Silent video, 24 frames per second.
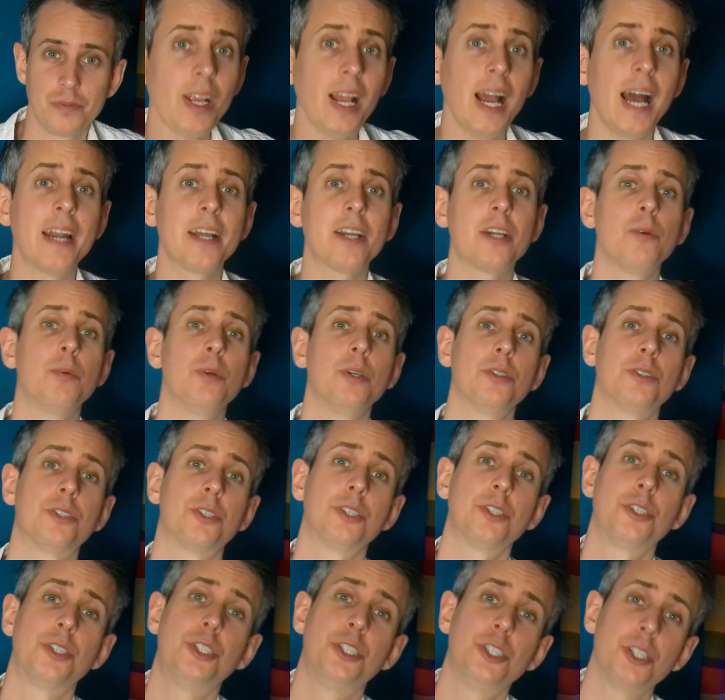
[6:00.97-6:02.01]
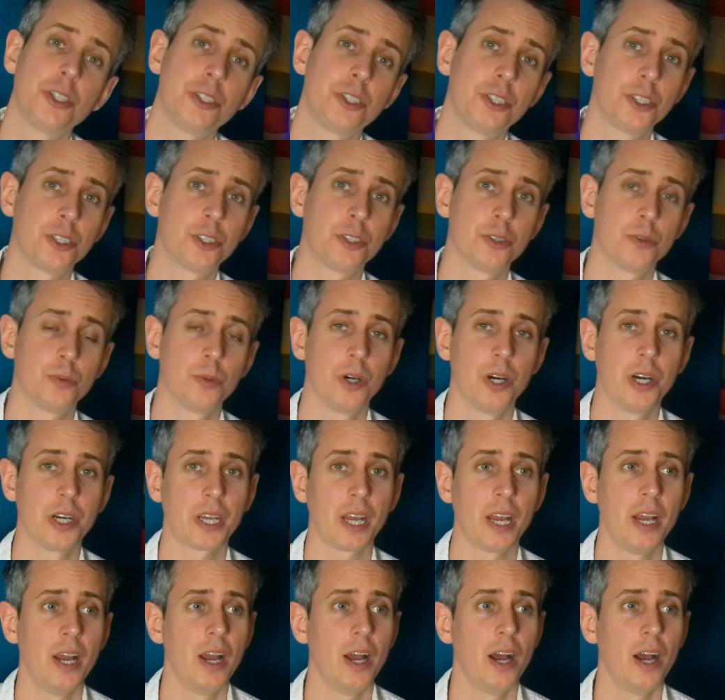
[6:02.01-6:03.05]
Annika Wills does just as good work,
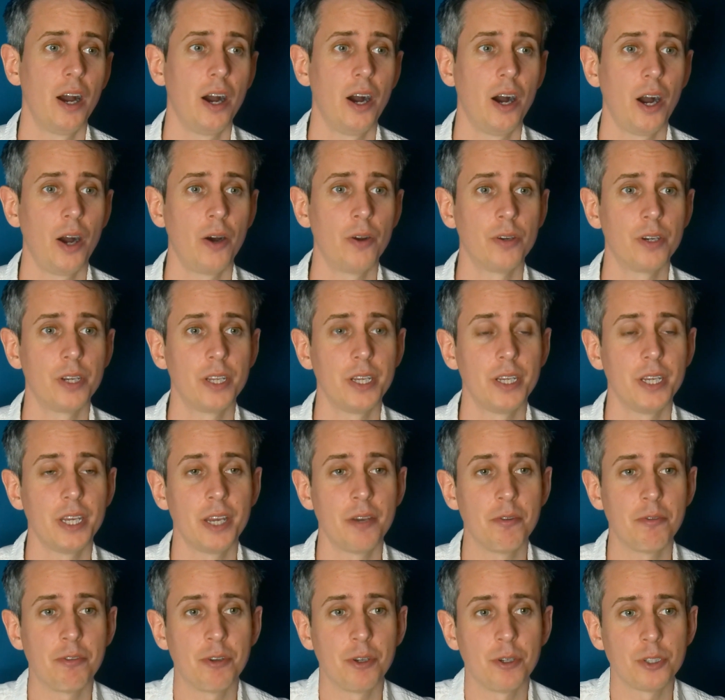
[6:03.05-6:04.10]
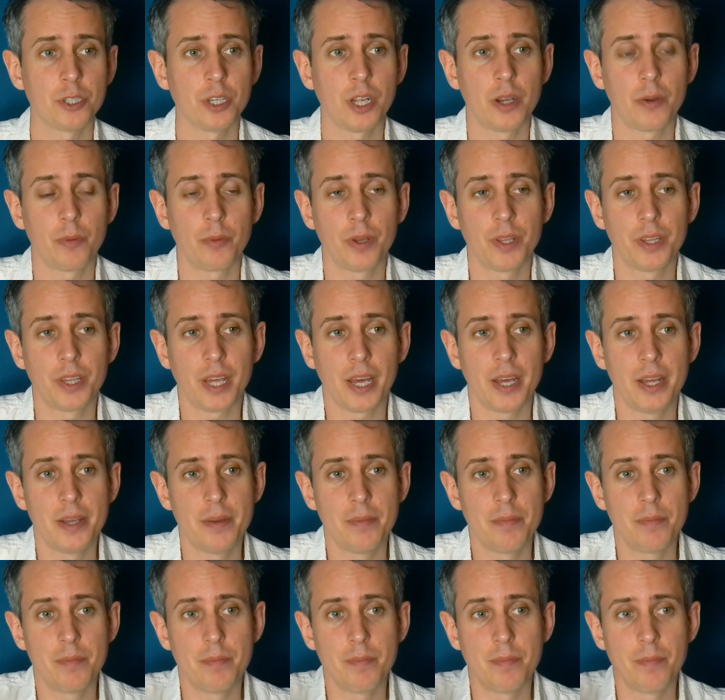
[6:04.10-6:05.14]
only it feels like with a
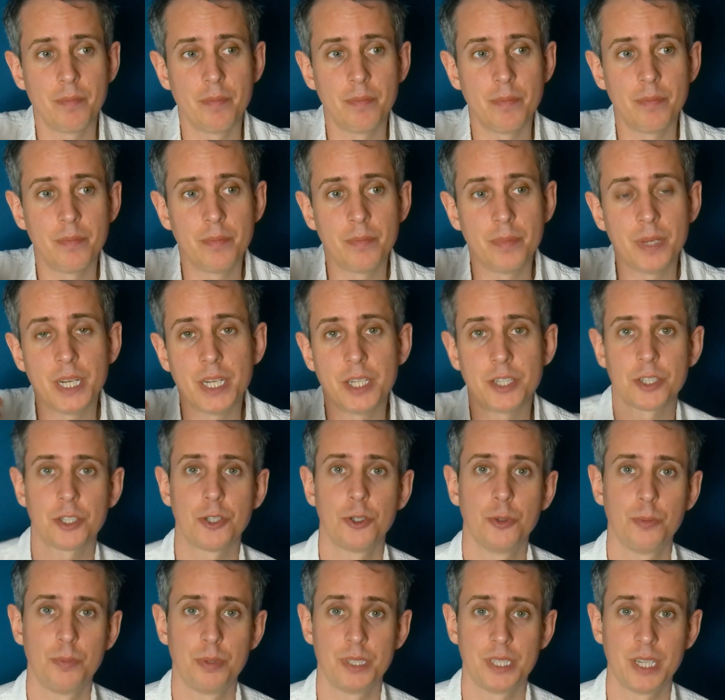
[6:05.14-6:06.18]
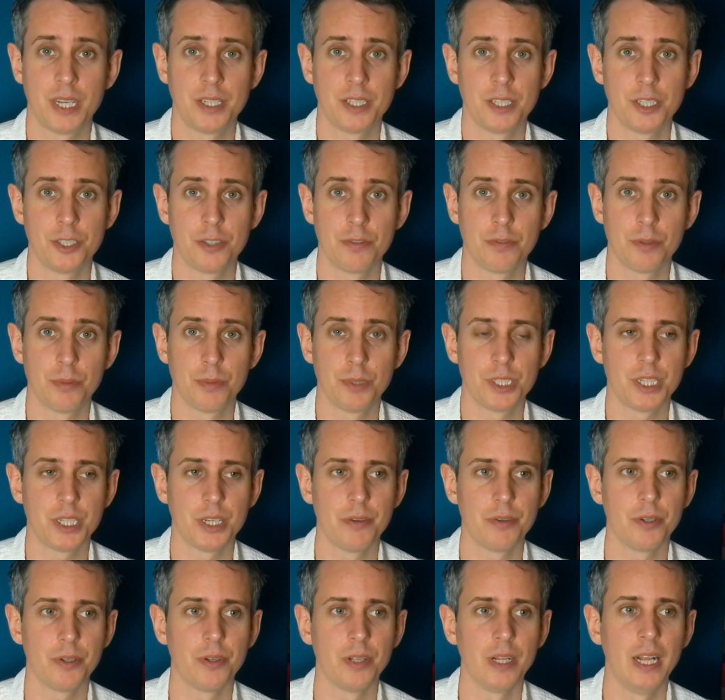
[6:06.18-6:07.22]
minuscule percentage of the
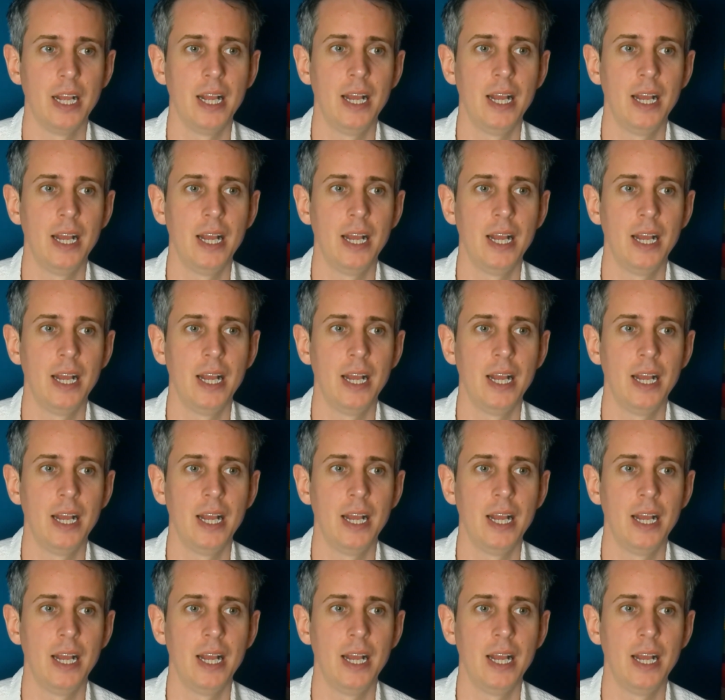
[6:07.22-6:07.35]
material.